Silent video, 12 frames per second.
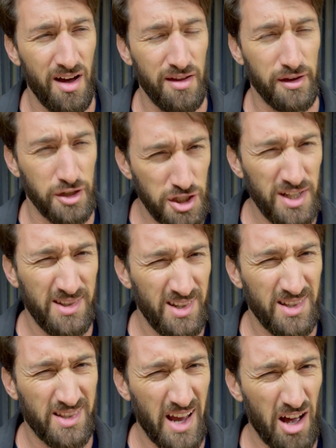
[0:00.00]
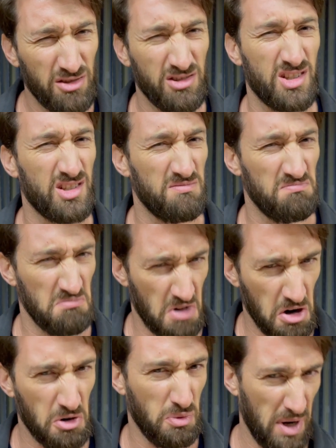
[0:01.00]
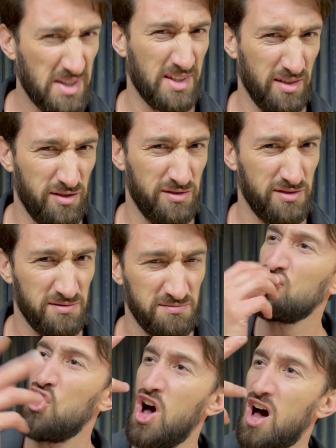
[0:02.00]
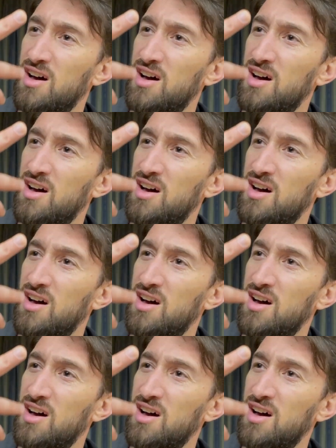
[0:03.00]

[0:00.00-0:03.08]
the GC sounds aggressive. Mwah.